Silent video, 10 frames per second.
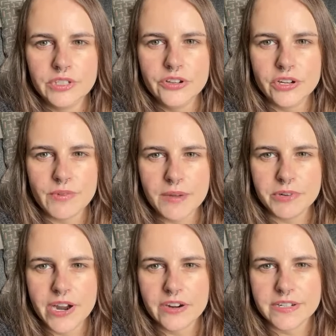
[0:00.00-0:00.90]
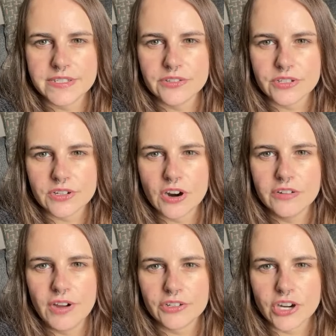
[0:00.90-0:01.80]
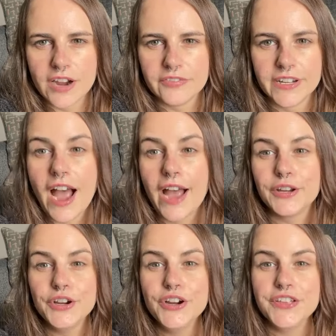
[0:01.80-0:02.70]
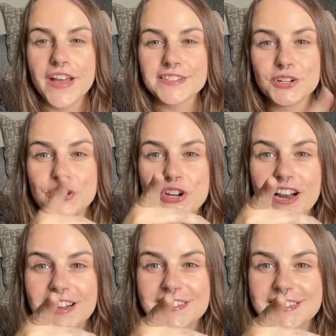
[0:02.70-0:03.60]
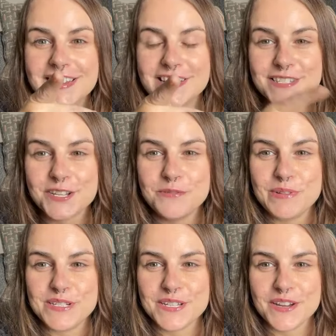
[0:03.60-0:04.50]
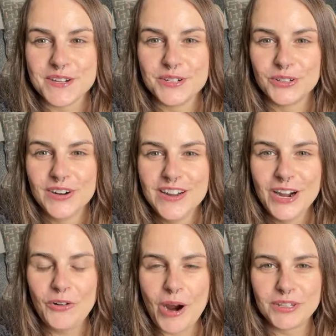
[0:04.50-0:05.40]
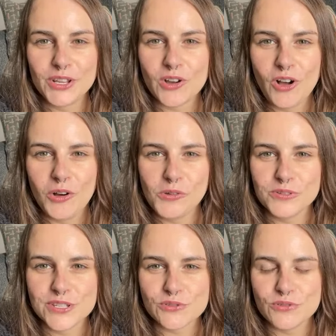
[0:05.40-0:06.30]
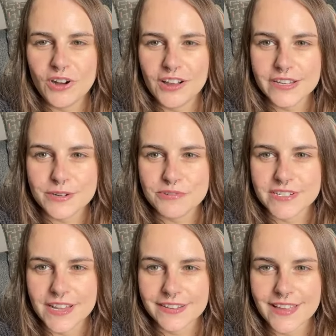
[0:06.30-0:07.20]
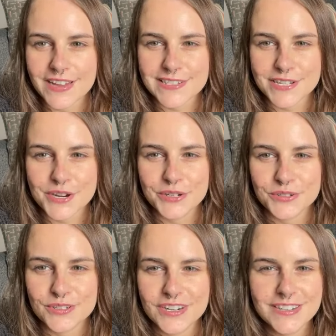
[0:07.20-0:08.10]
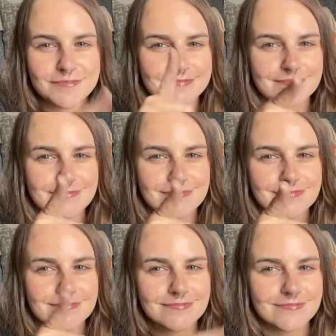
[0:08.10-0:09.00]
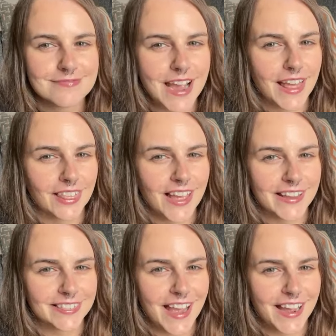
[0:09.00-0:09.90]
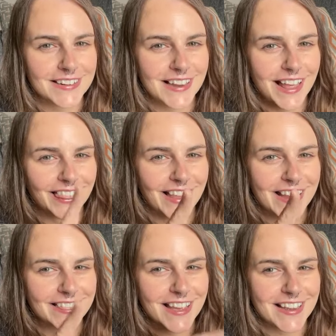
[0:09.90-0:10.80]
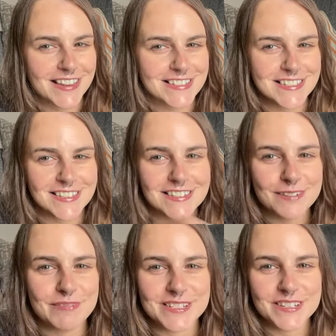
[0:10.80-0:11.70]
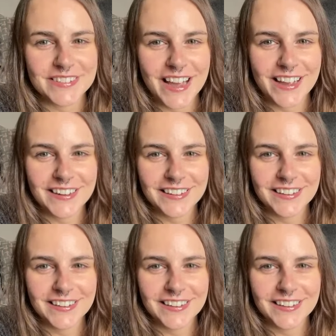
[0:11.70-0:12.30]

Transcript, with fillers: You could wrap your hair in a silk scarf while driving. I could. That's a good idea, Scooby Doo. Oh, I would look all old school Hollywood like that too. I like that. I like that idea. I'm gonna do that.